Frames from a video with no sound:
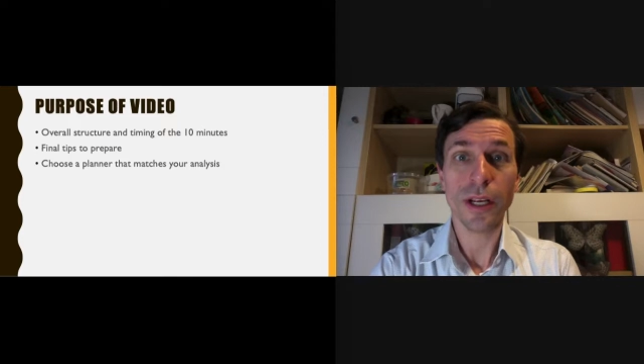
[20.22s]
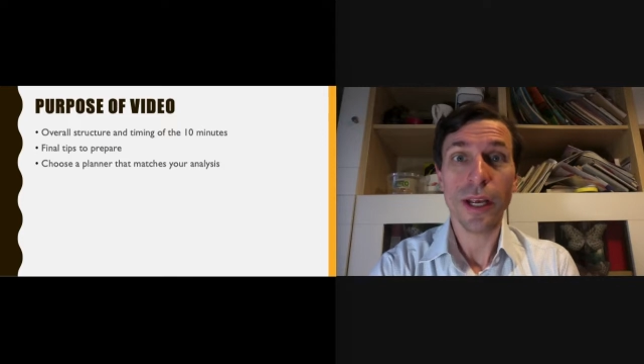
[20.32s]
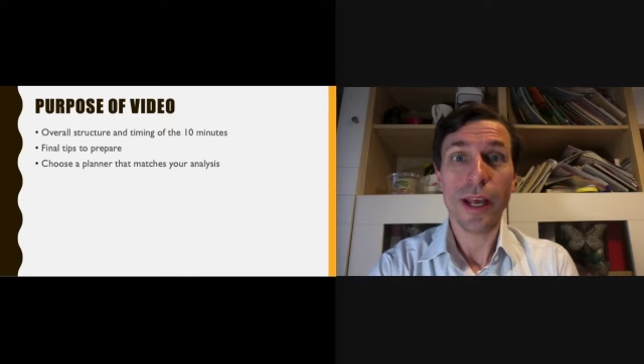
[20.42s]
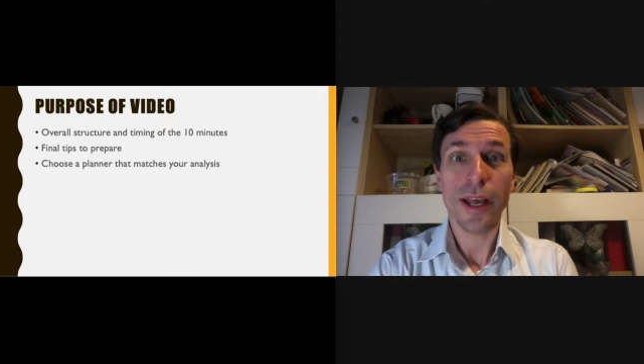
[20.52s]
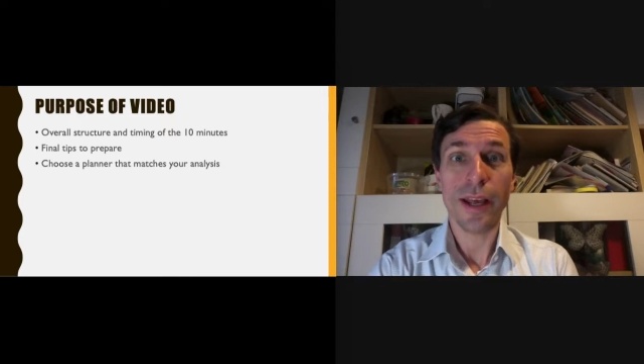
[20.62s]

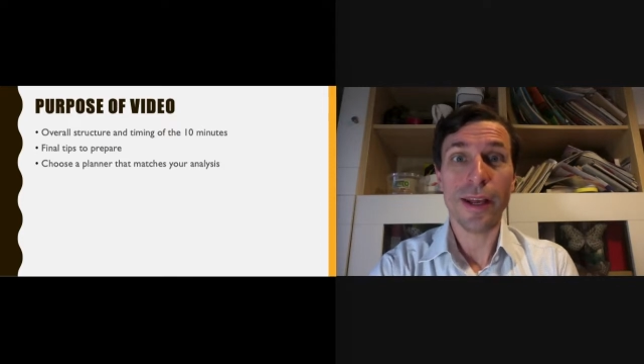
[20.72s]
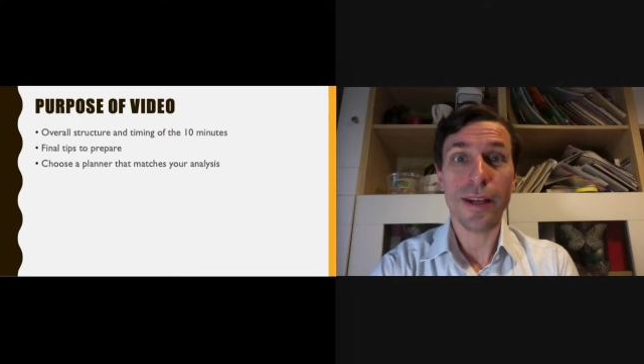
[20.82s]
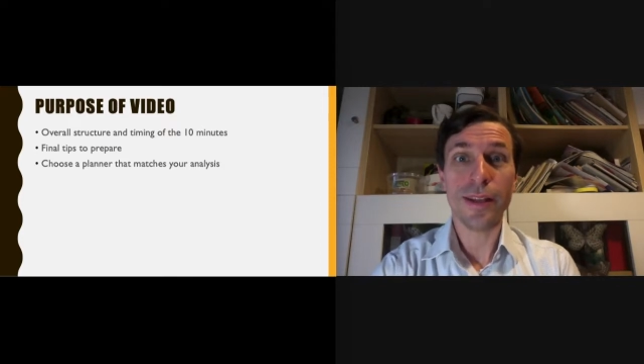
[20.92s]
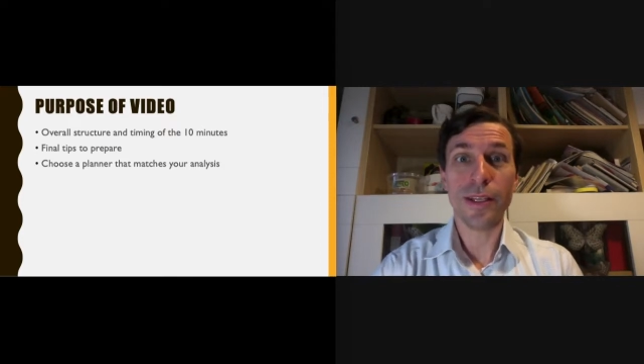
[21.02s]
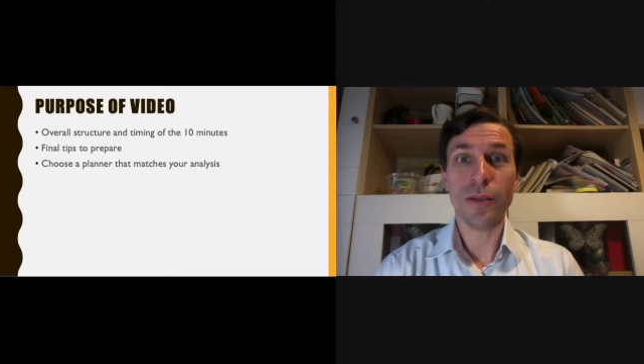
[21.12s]

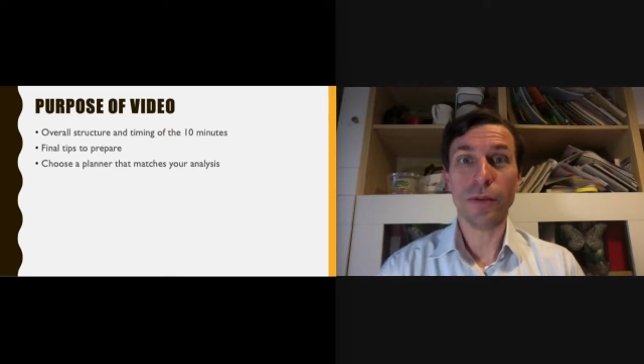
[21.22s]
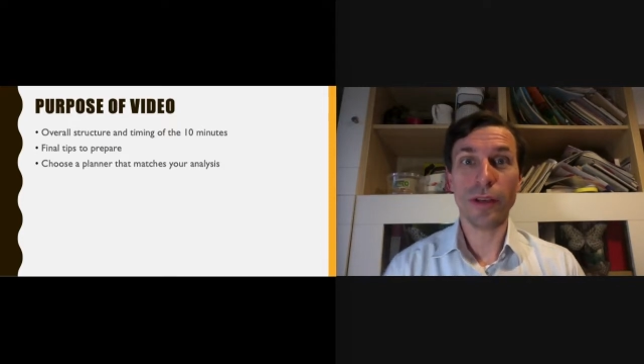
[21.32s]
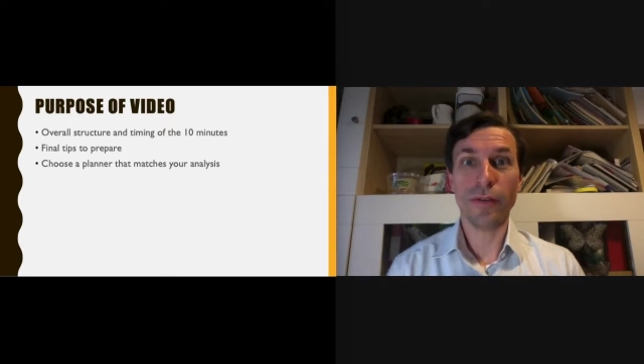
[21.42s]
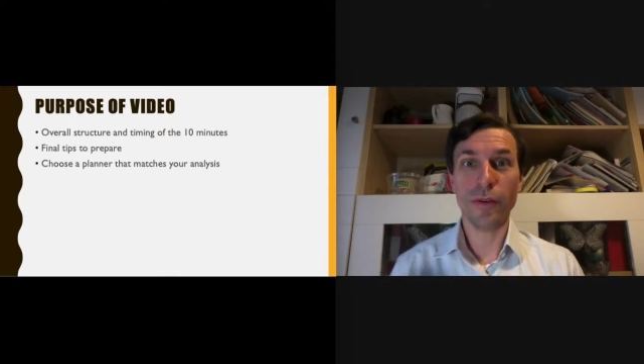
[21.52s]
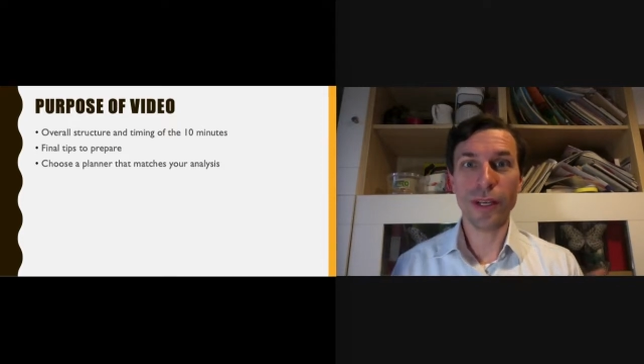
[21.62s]
and this will
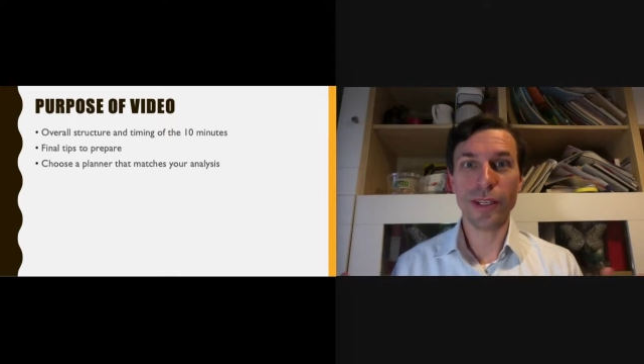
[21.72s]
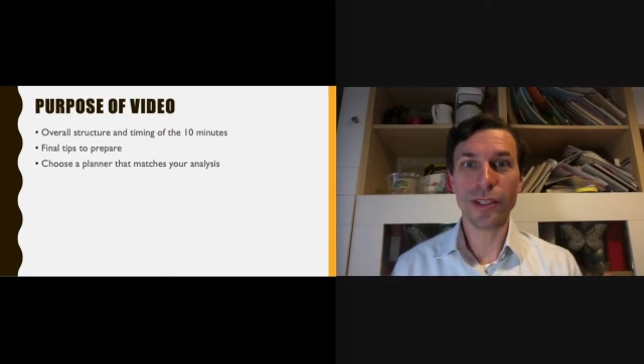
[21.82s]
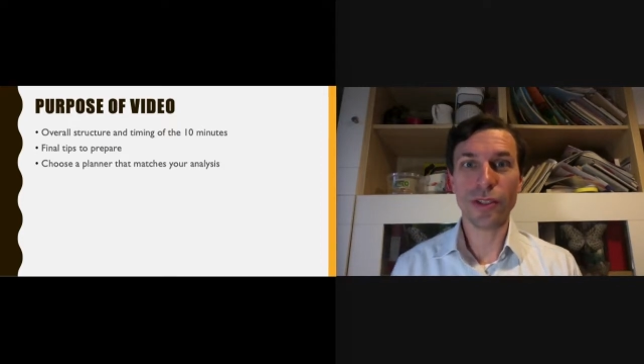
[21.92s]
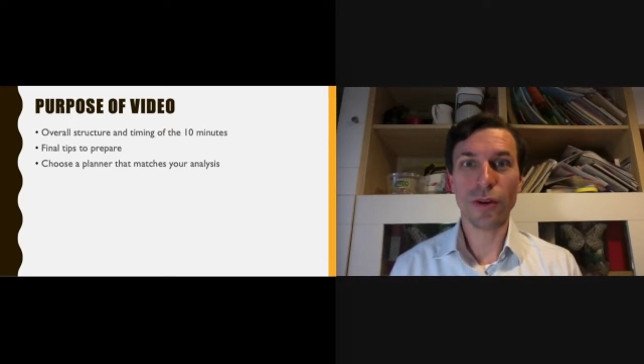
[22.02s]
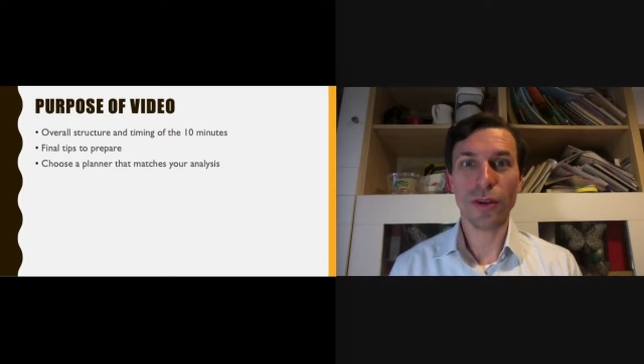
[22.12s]
give you a
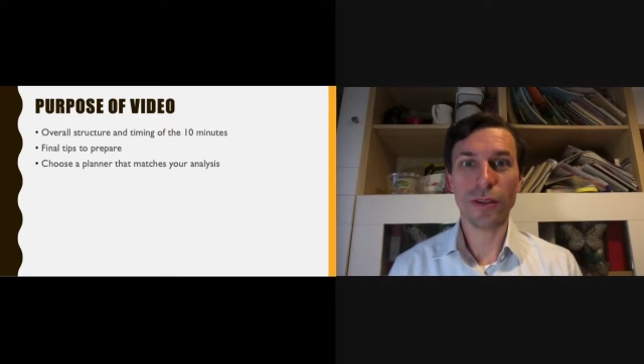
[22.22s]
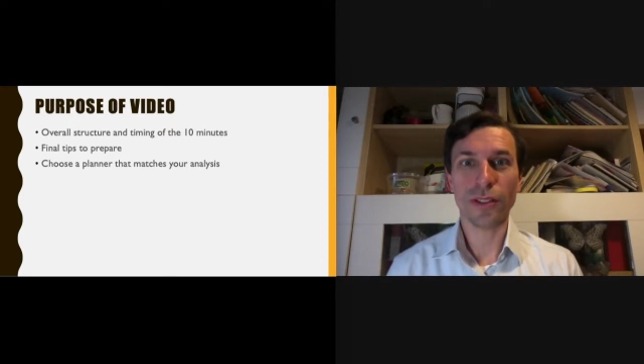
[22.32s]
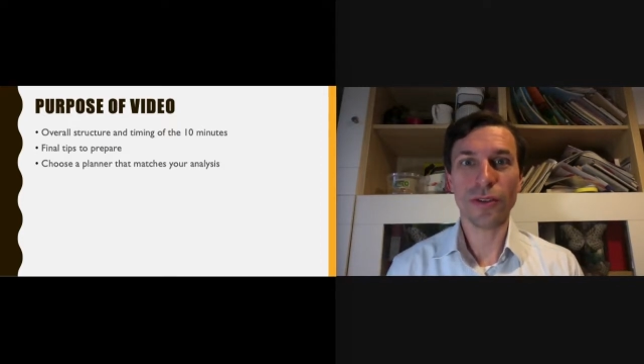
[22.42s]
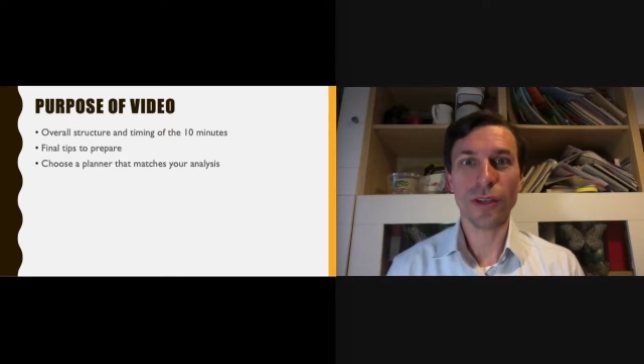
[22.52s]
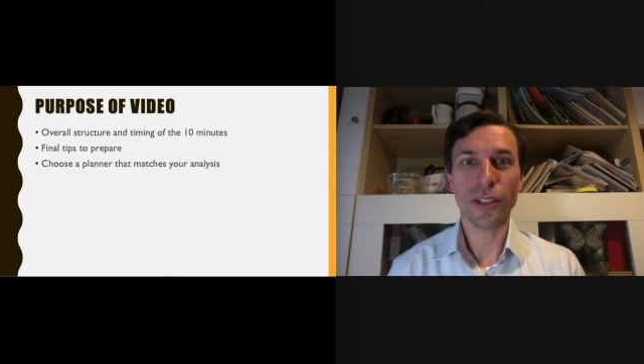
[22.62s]
strong
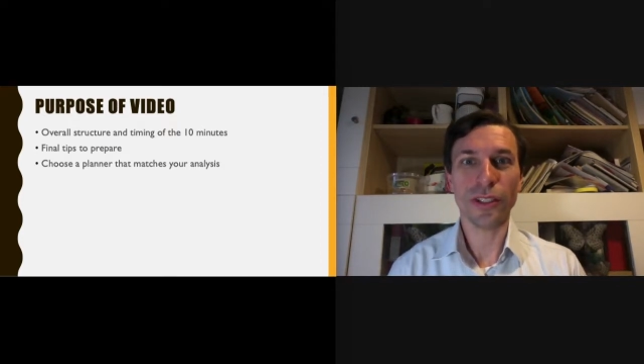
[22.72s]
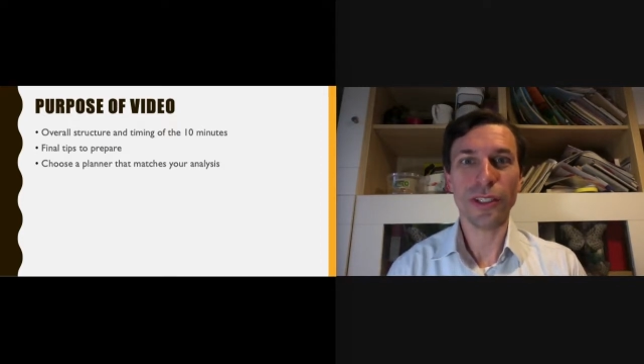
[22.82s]
structure